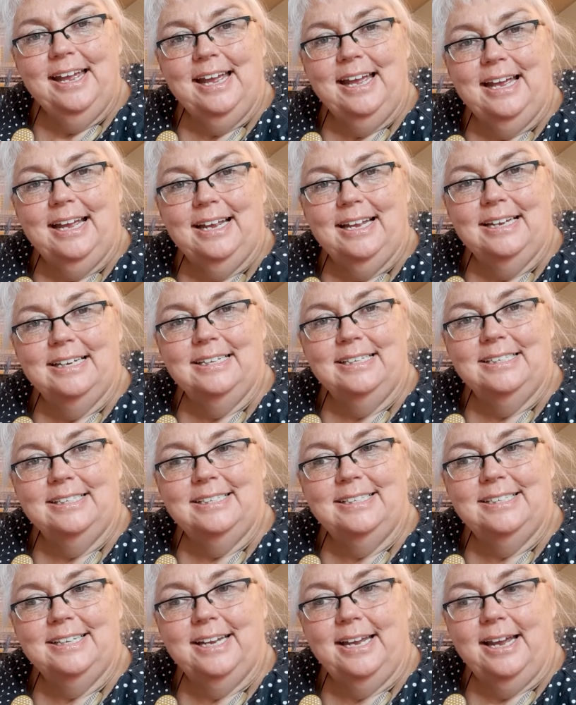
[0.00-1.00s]

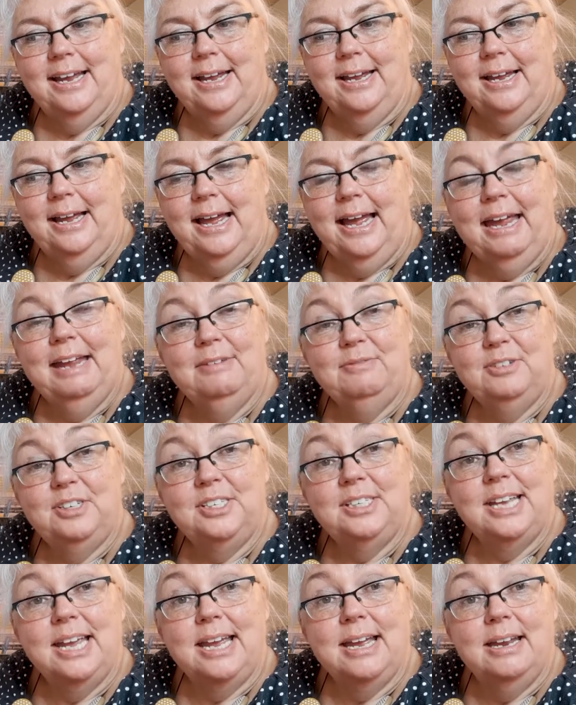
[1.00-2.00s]
And I have to
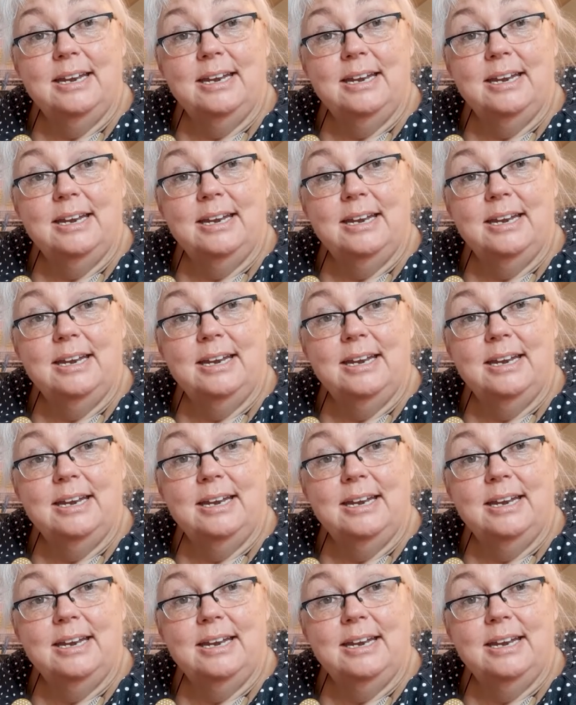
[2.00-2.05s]
say,